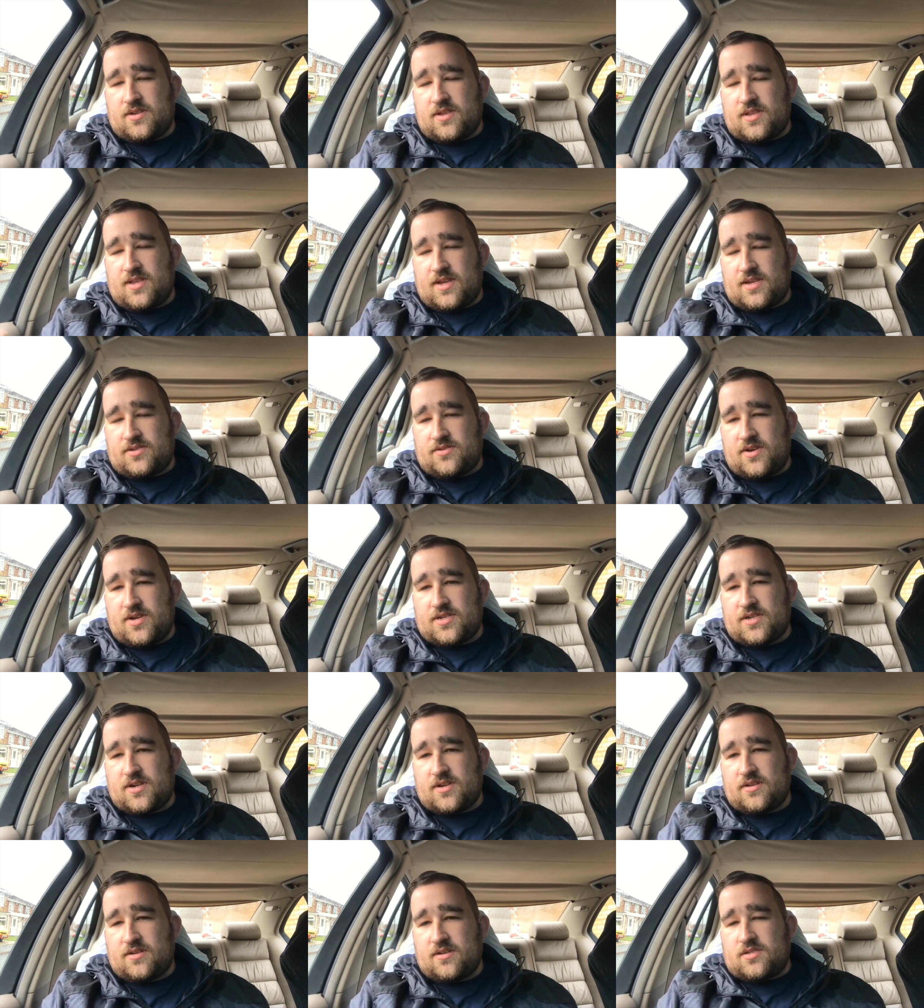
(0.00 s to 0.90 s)

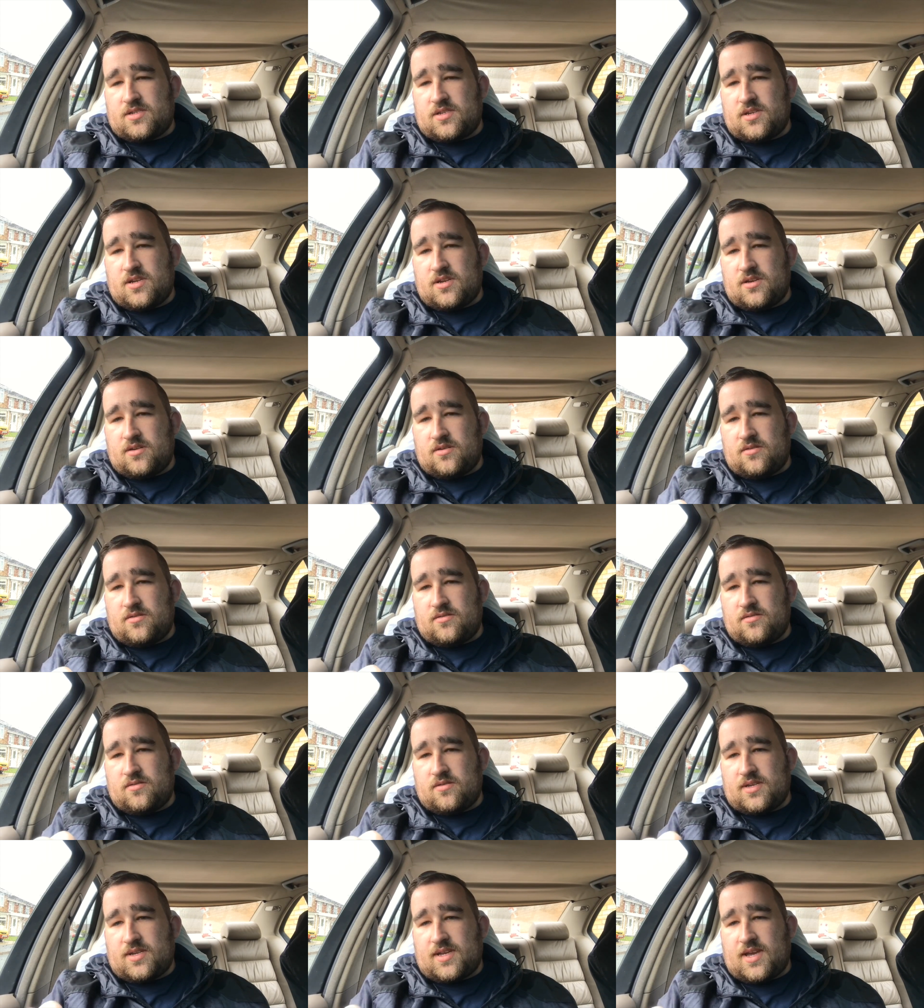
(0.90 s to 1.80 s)
electrician to
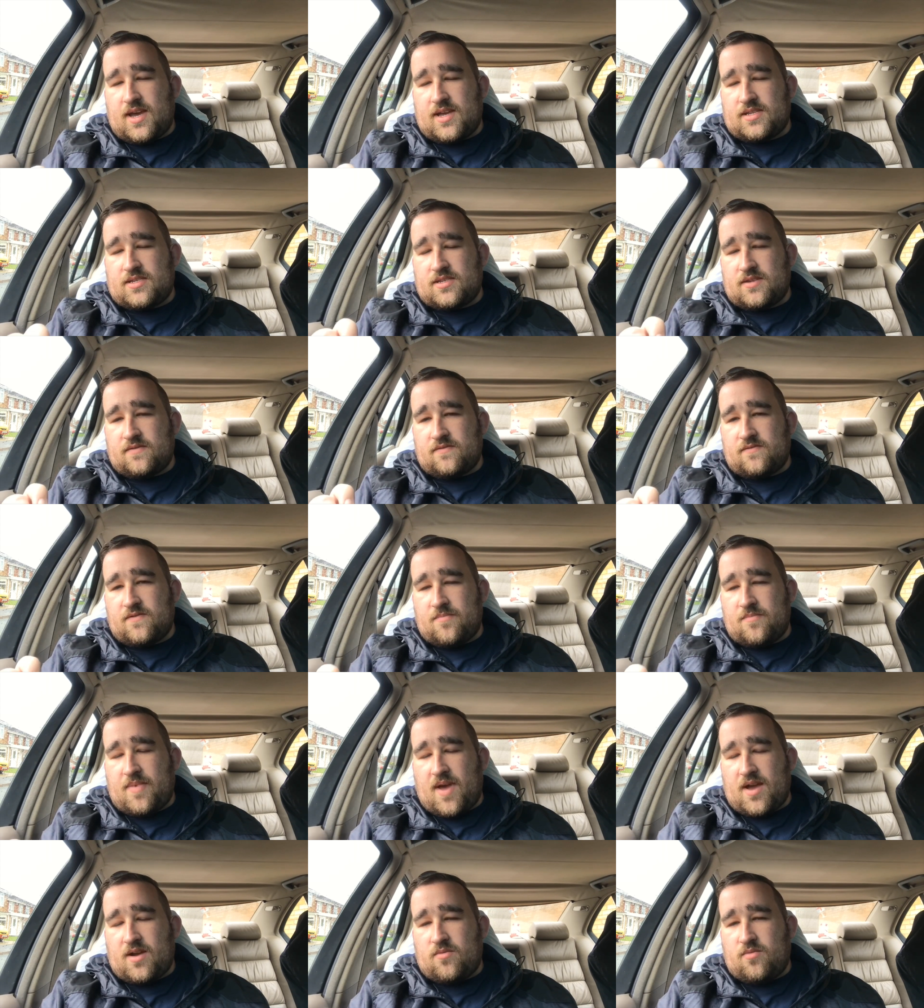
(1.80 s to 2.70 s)
get the
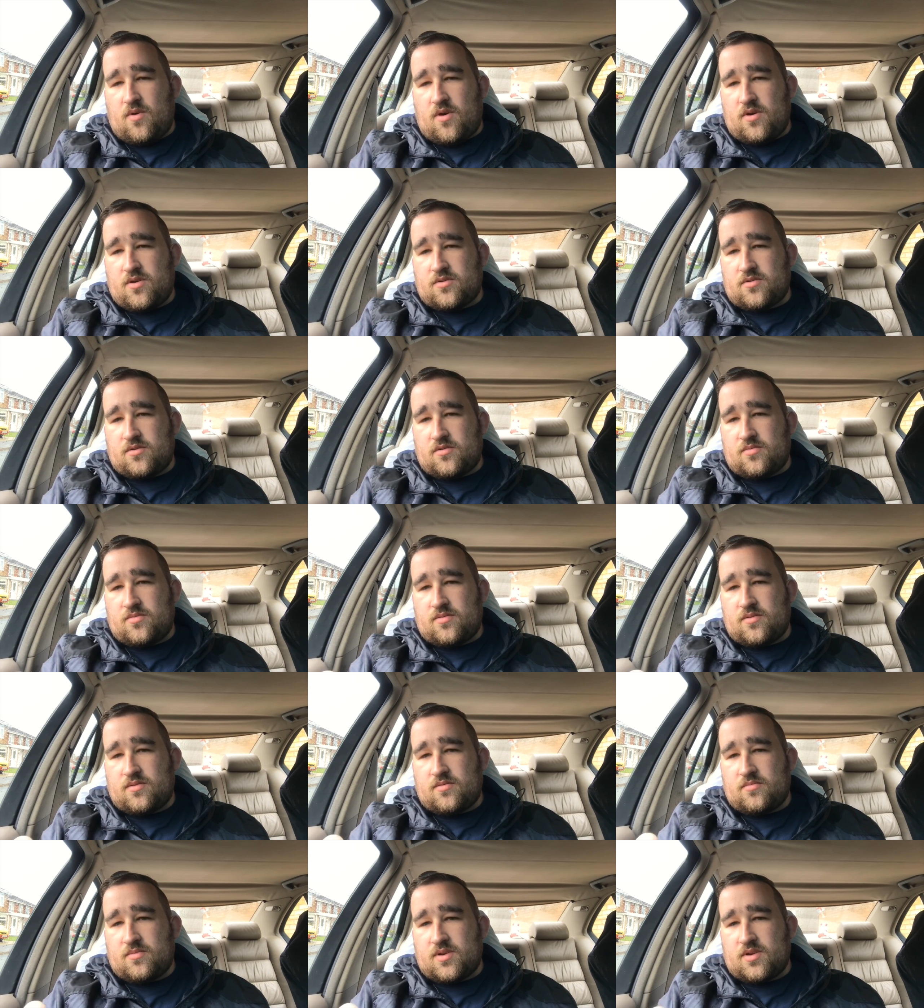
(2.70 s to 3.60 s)
back wired up,
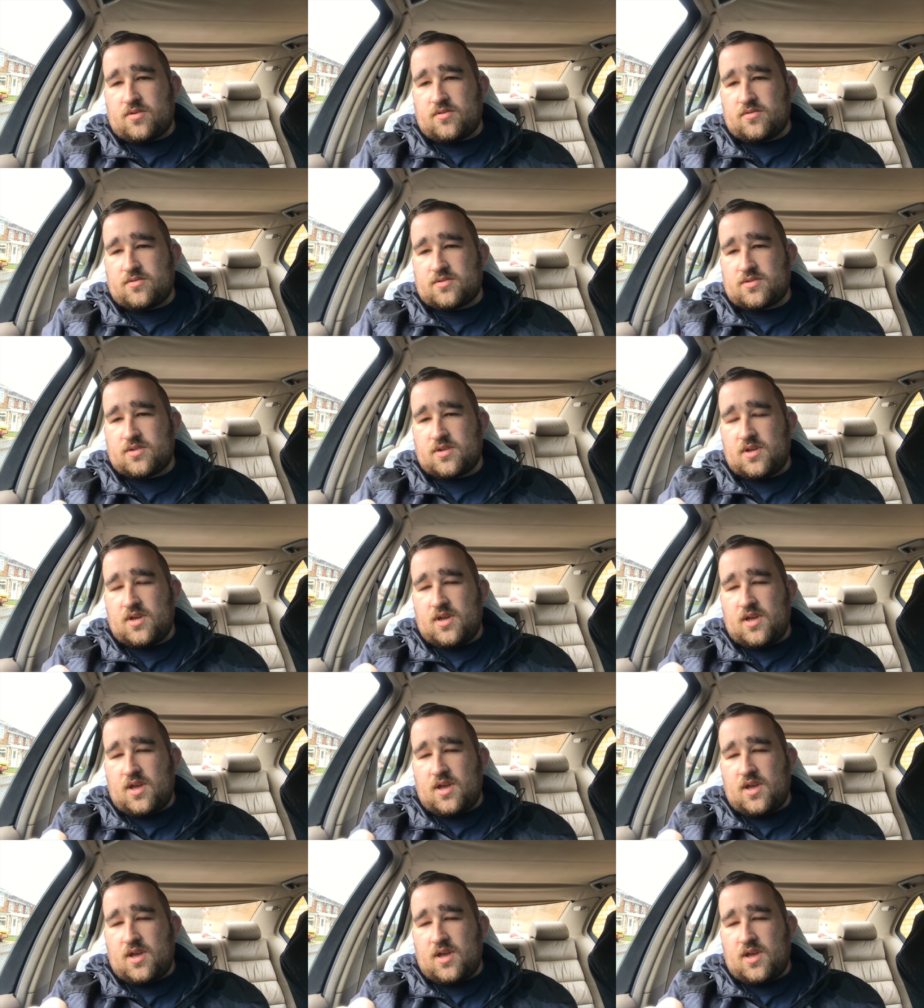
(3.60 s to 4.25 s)
because